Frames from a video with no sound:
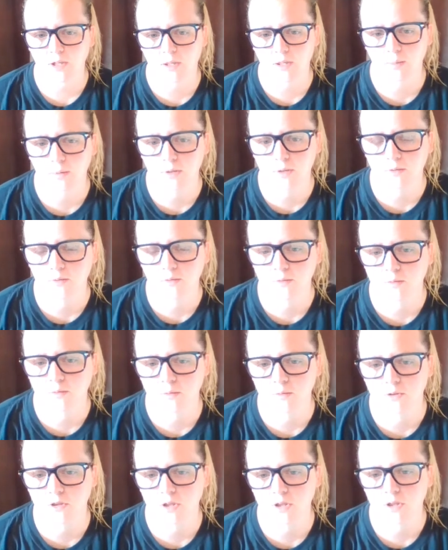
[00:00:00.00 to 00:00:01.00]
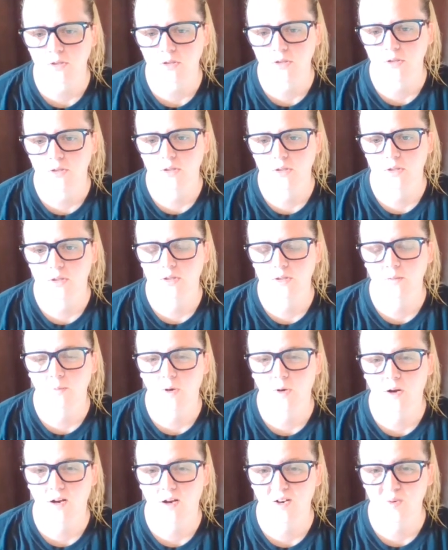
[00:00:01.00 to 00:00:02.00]
I believe it was a wood truck, them
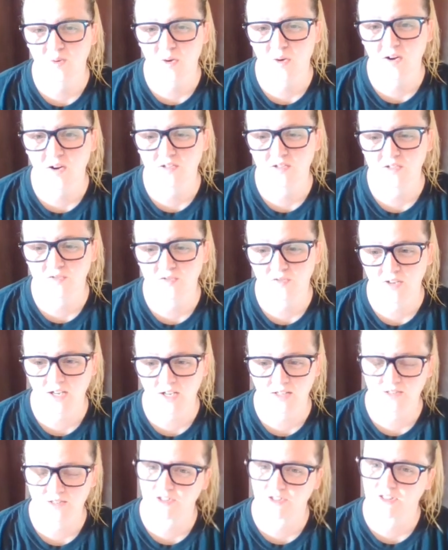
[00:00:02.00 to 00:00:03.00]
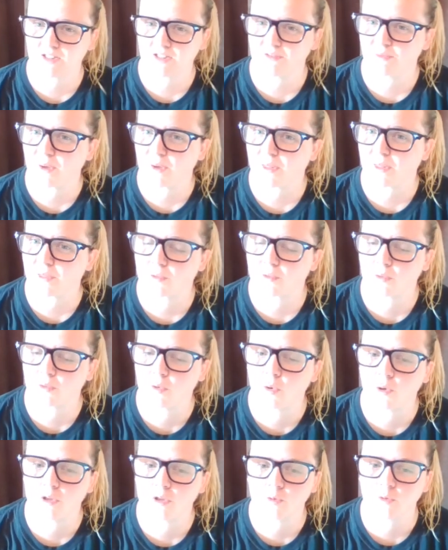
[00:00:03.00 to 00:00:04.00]
iron bars actually went
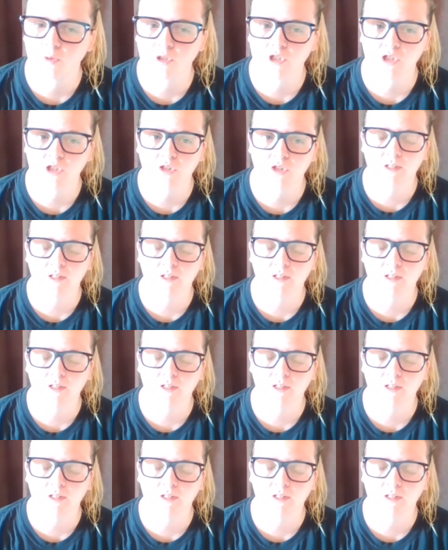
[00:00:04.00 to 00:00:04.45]
through his windshield